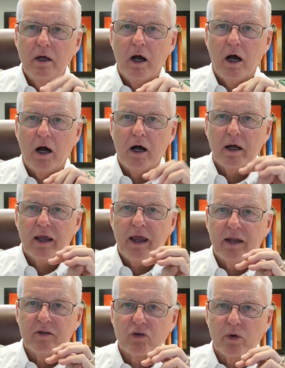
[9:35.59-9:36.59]

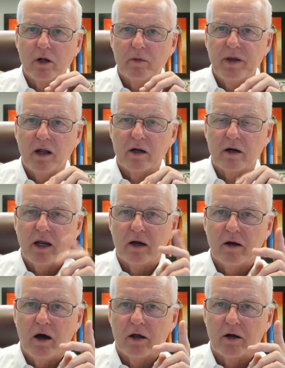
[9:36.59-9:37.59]
And so it'll be on
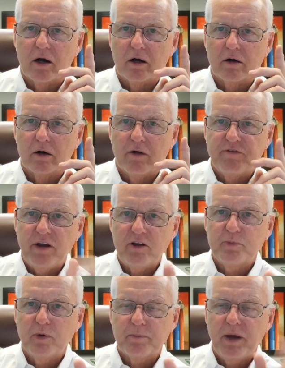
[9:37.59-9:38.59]
our
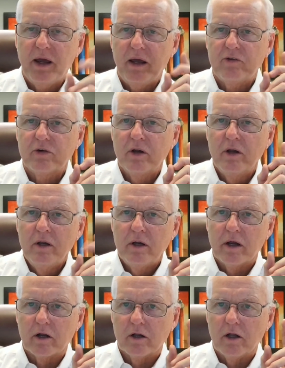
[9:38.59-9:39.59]
Facebook page.
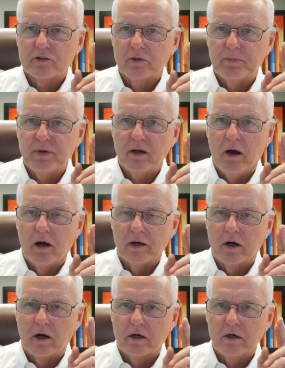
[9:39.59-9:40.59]
It'll also be
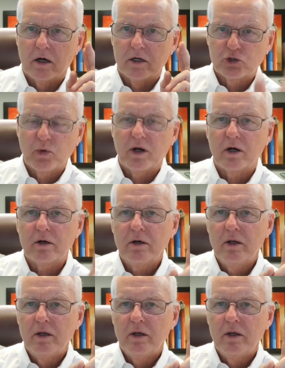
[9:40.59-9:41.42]
on Twitter.